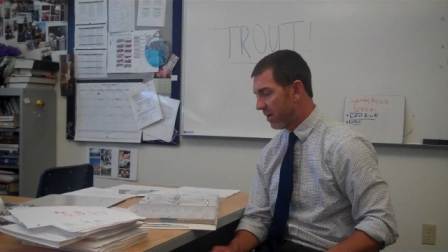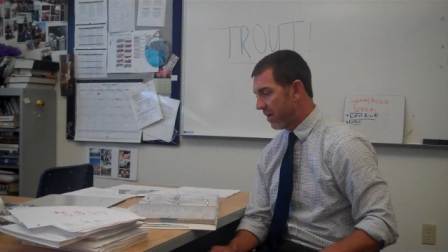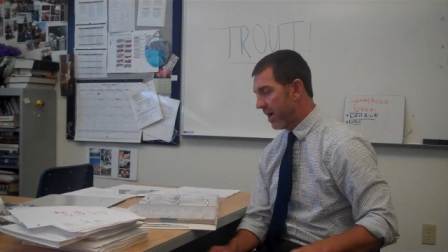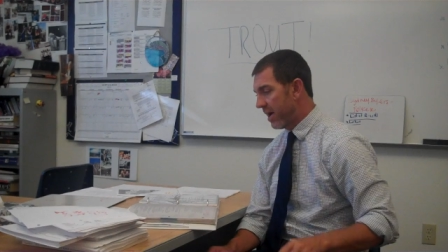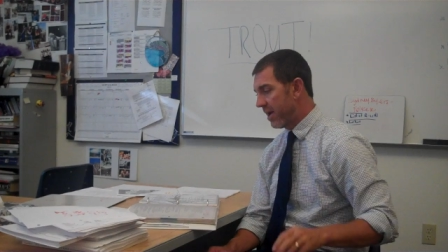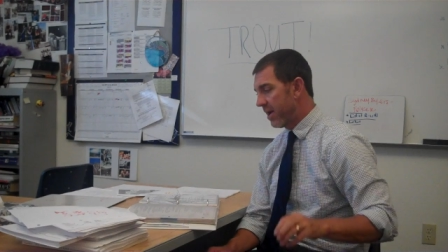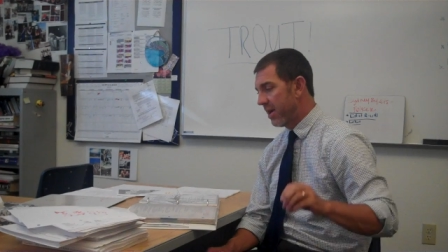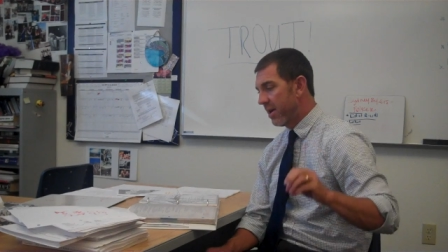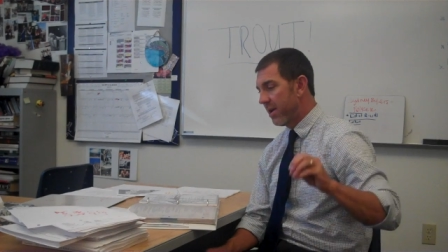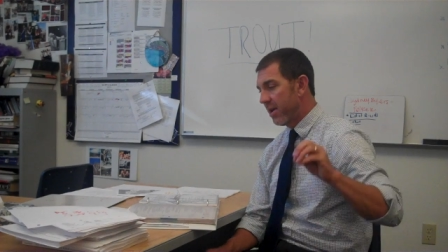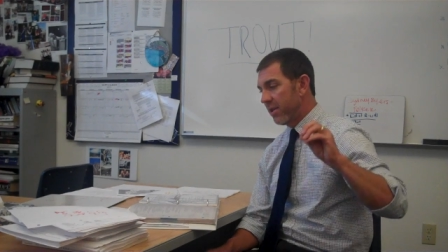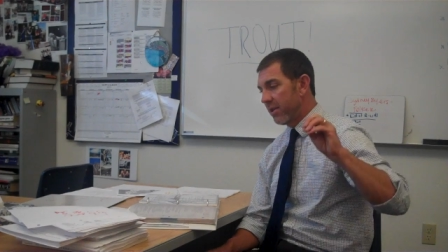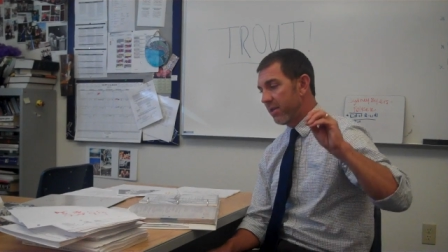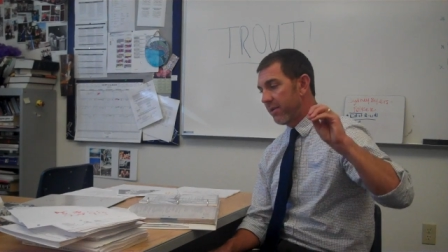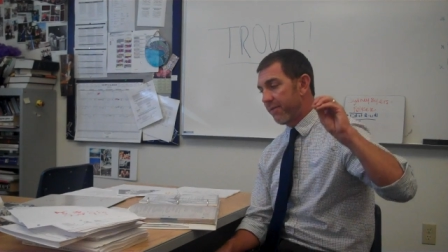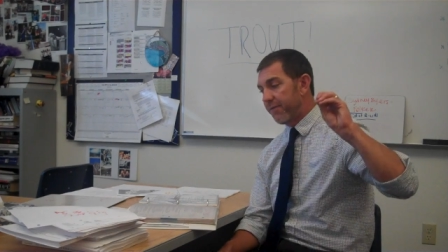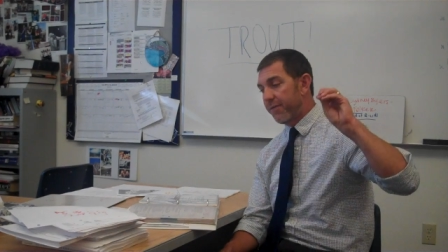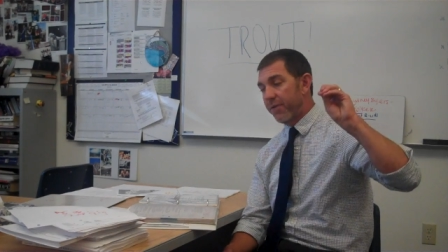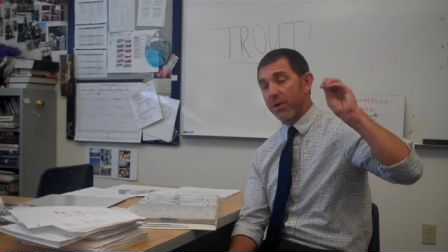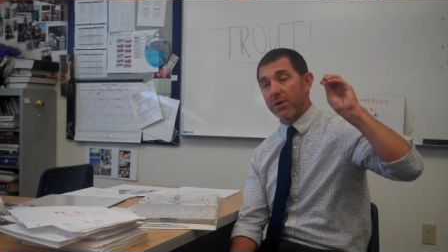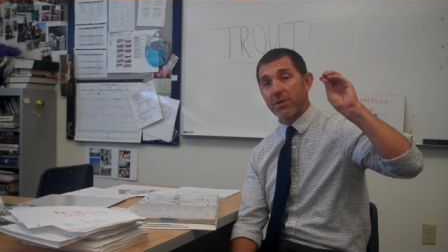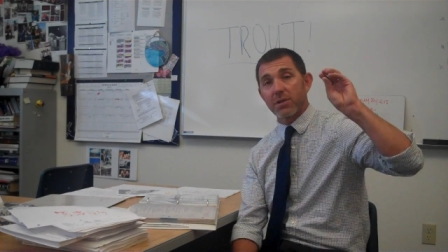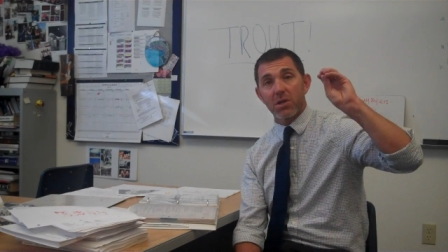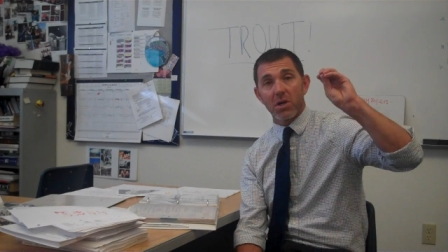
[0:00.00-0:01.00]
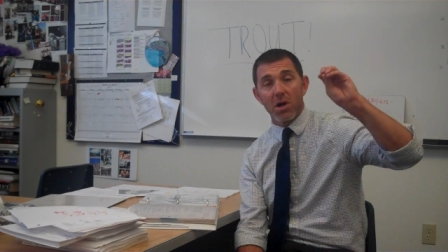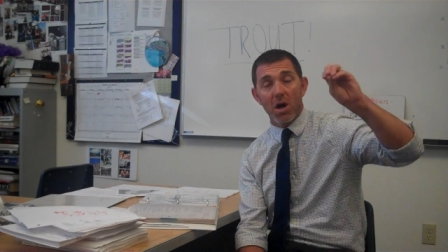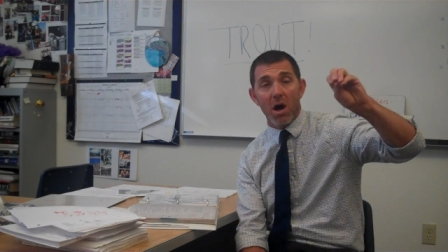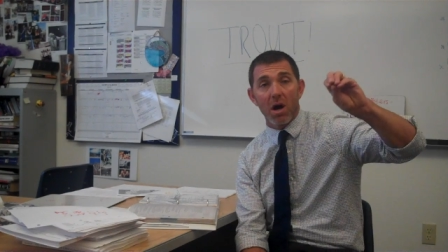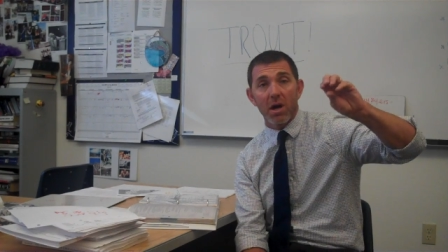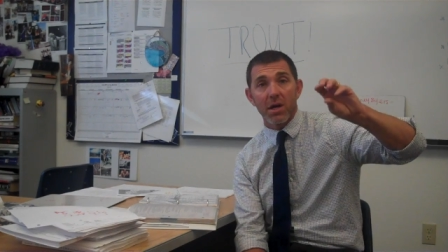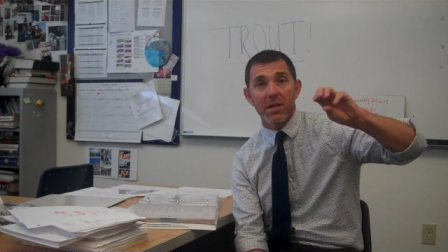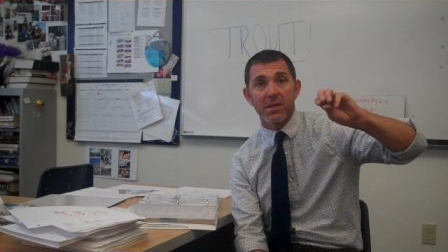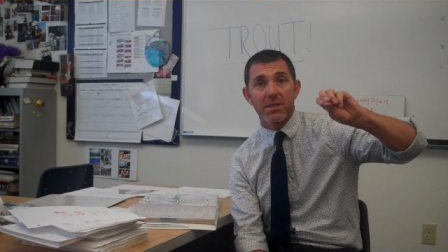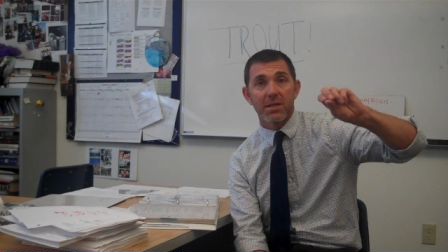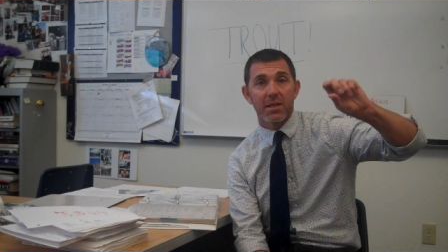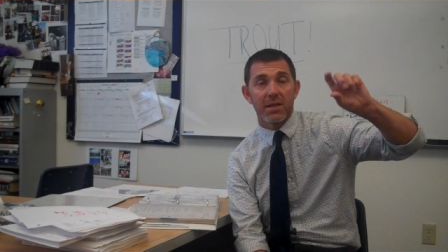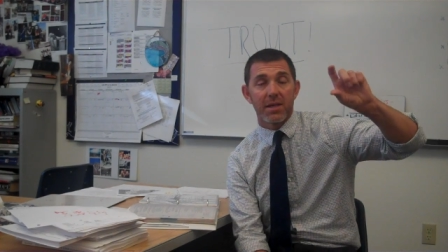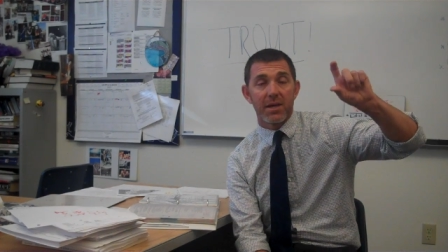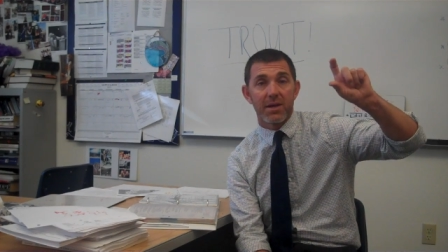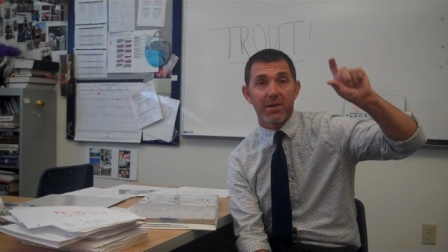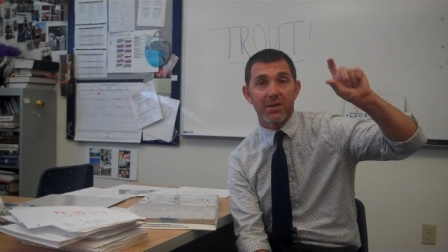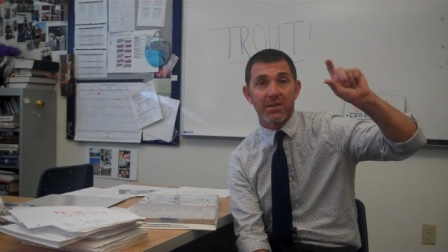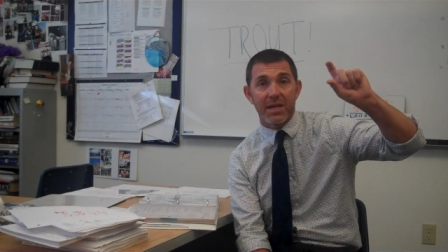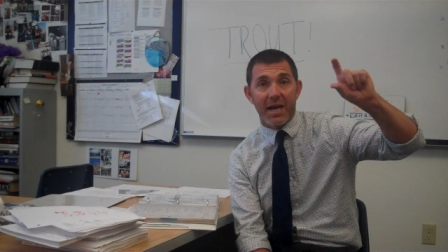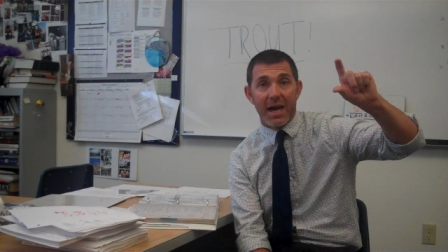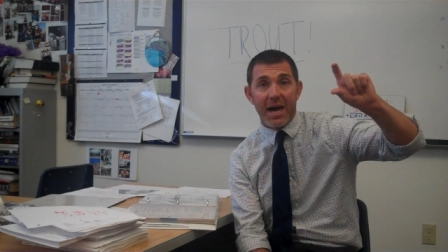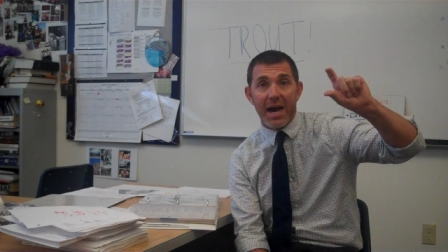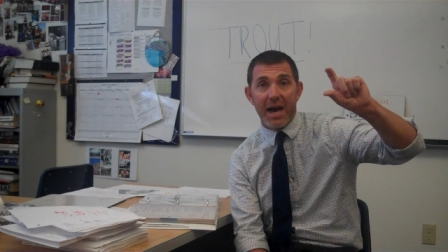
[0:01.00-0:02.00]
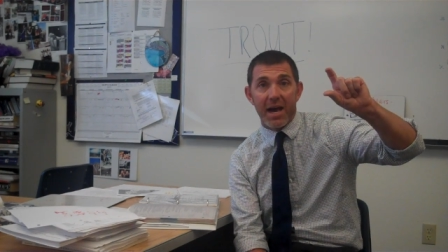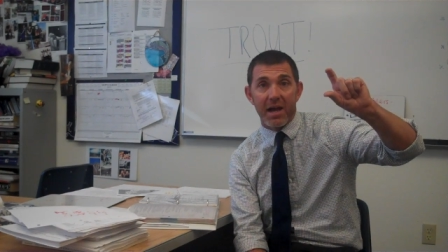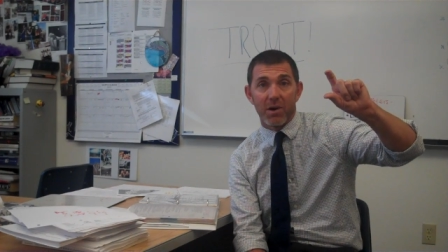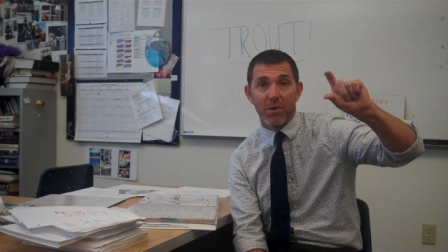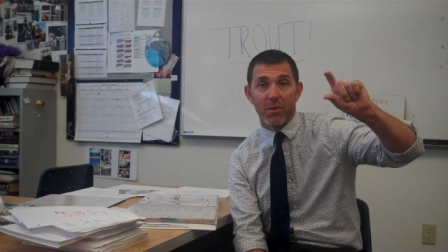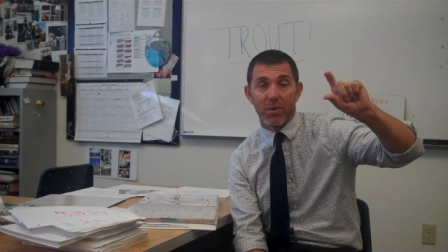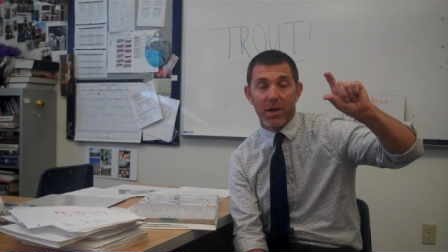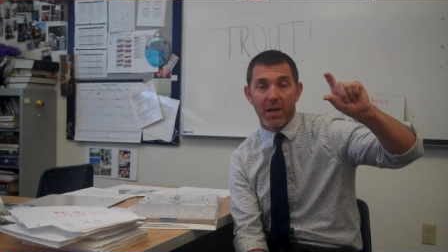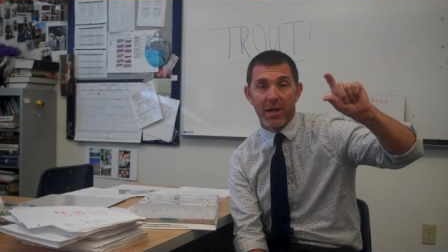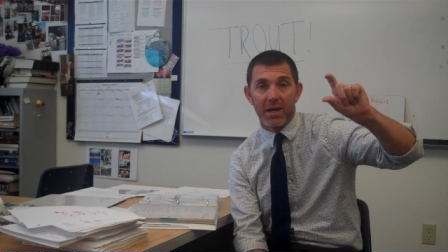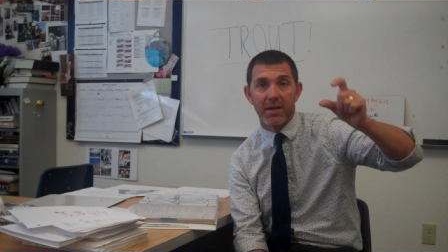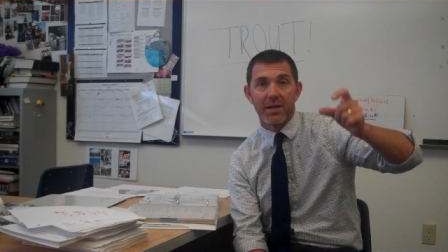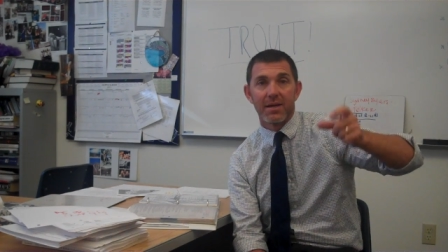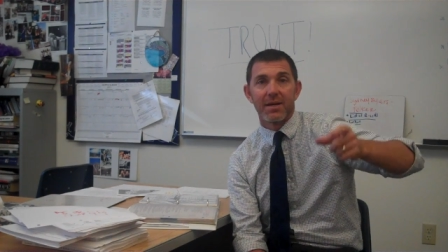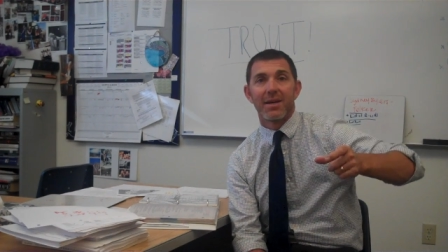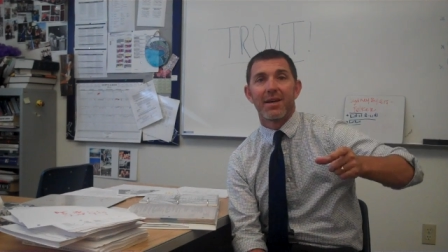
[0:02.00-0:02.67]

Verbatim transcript: right? The first caucus of the year is Iowa.